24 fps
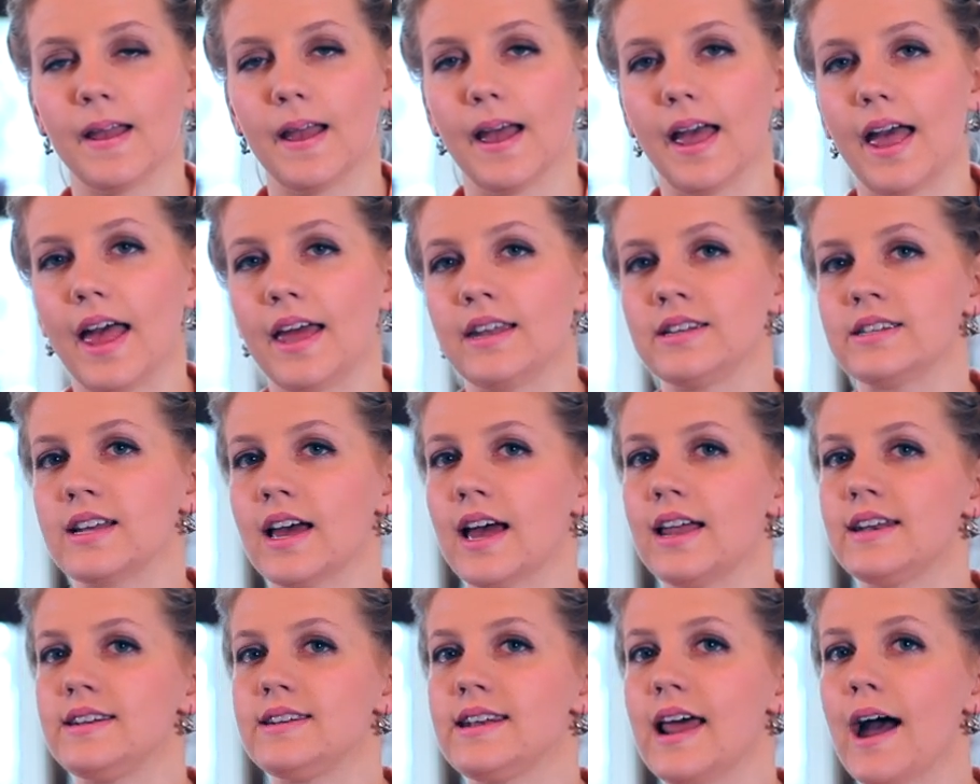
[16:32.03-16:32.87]
And
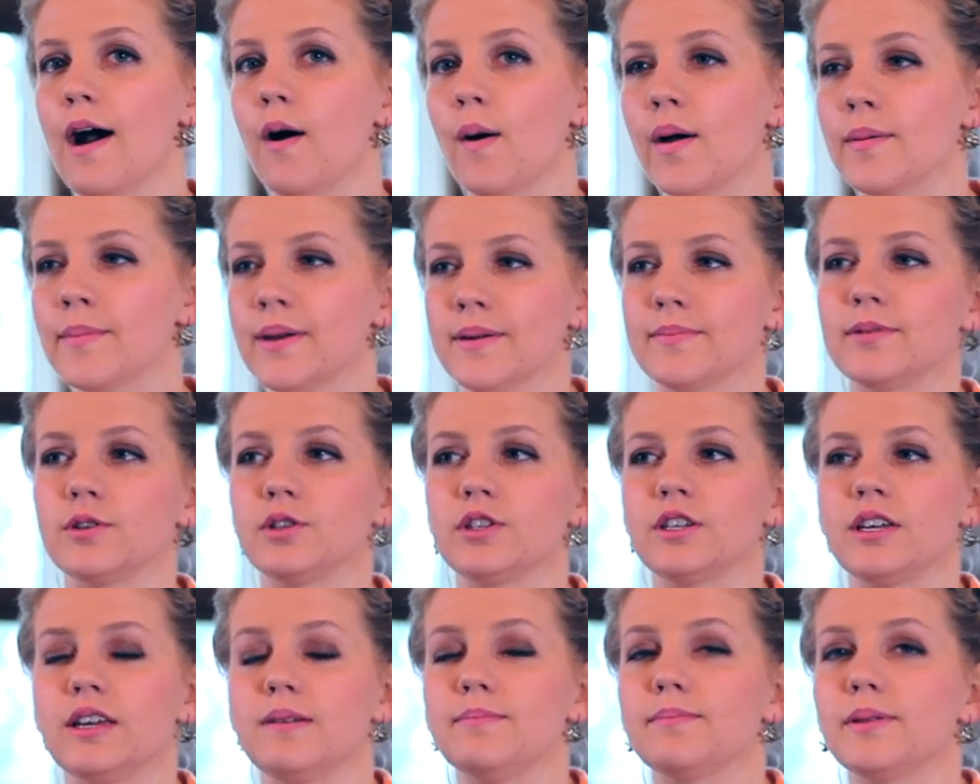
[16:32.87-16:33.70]
now I'm able
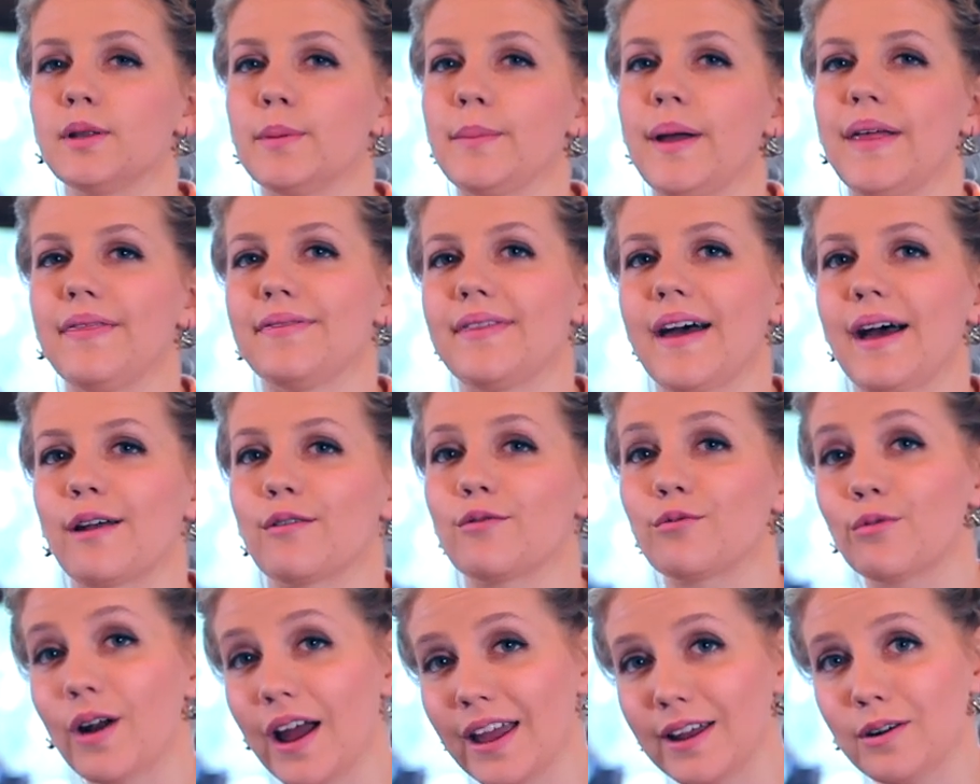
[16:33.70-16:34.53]
to implement that
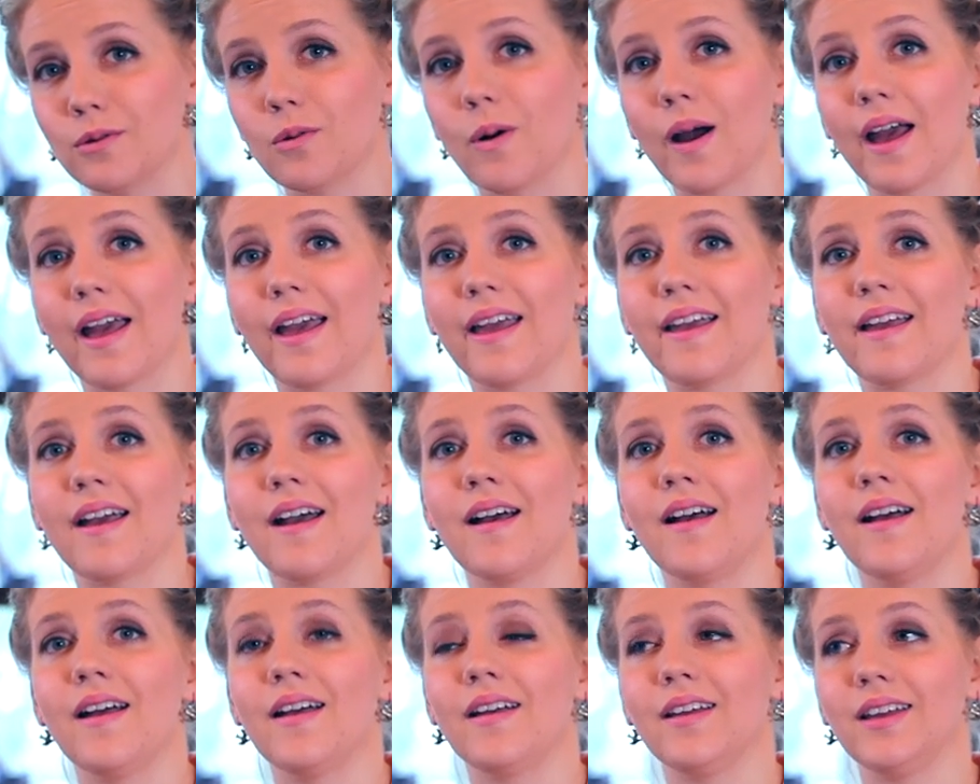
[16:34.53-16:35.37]
right way
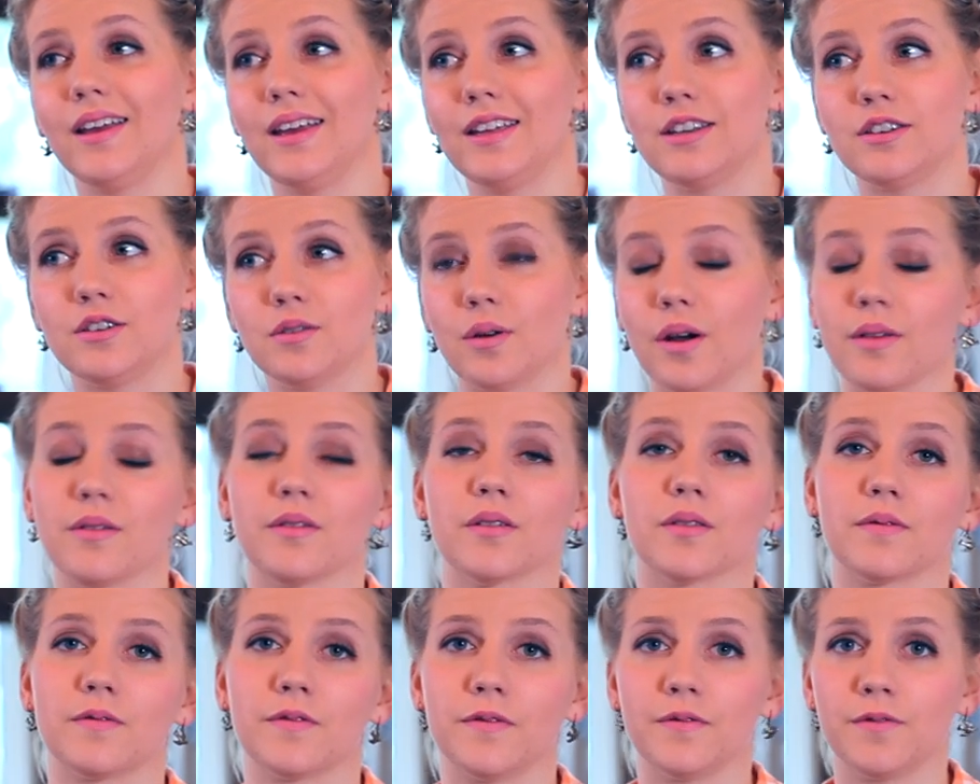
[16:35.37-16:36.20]
into
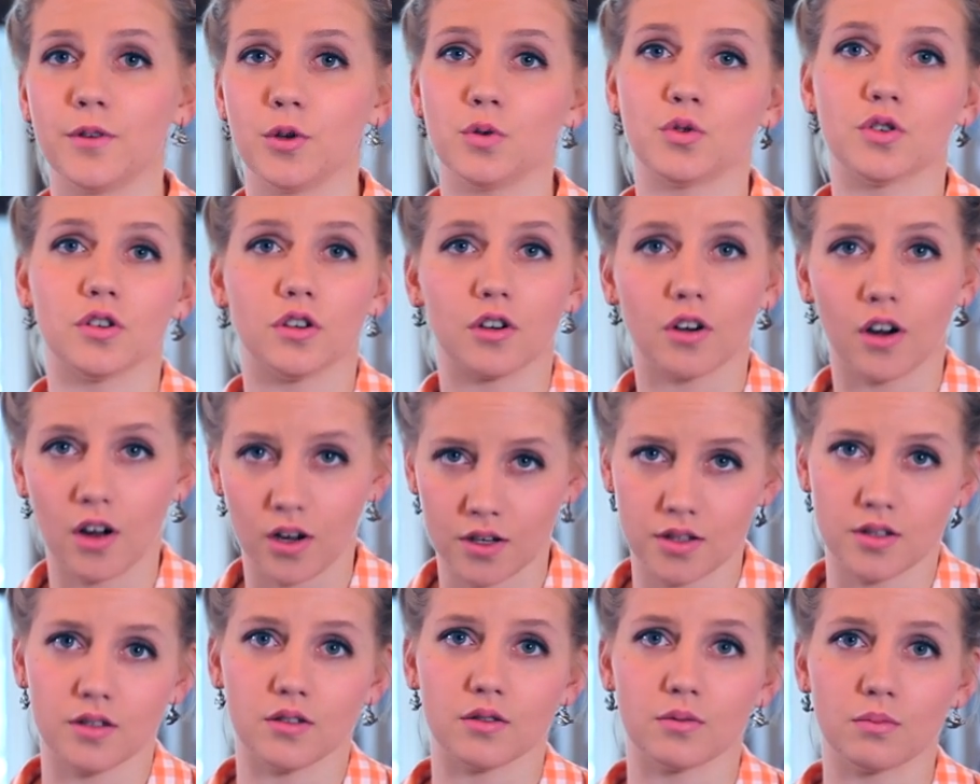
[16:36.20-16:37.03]
other future
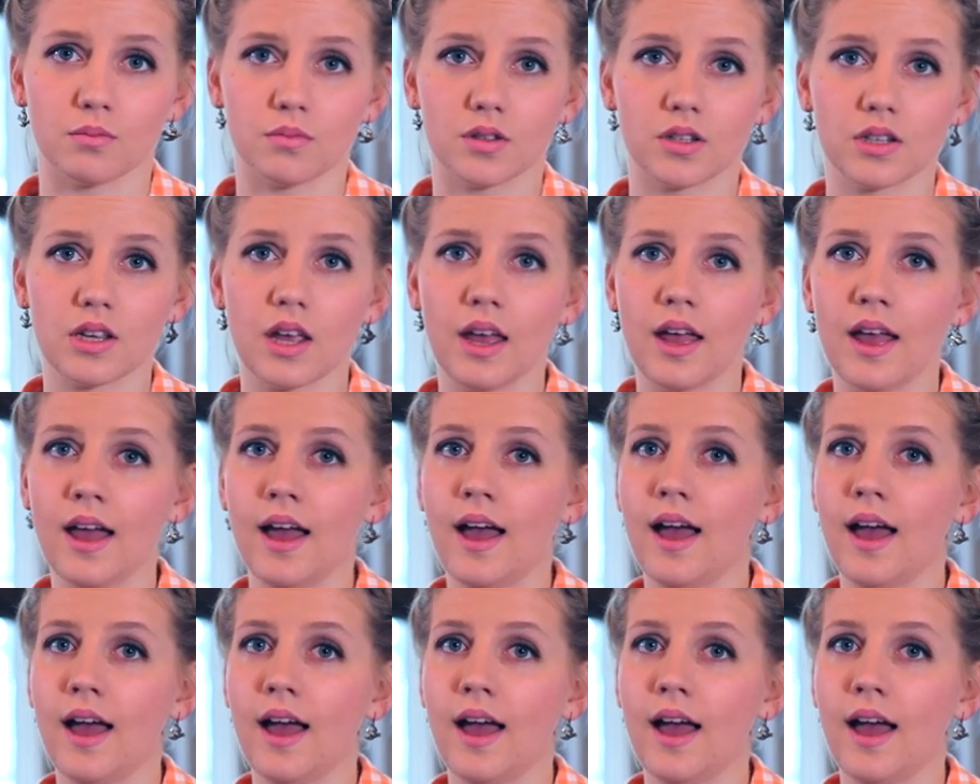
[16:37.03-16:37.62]
costumes.